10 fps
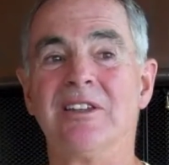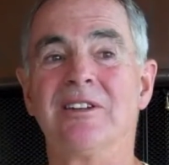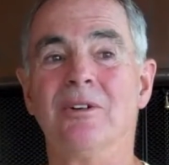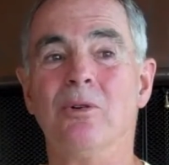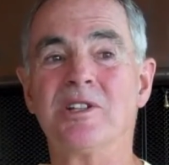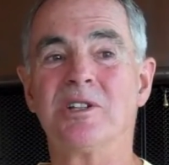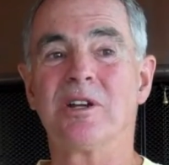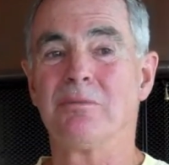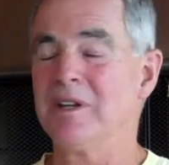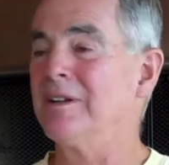so once you
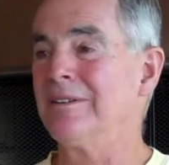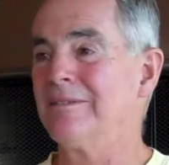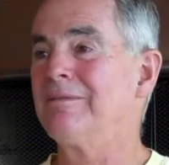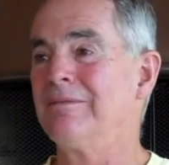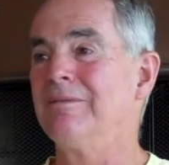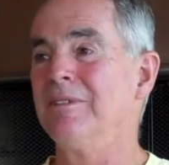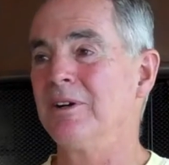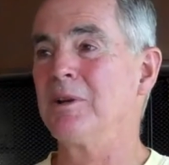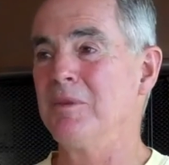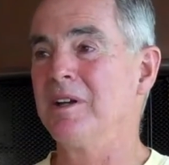commit,
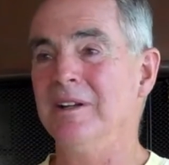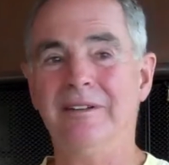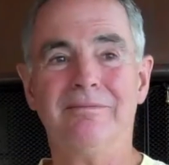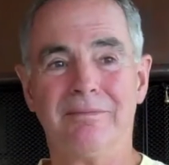you're committed,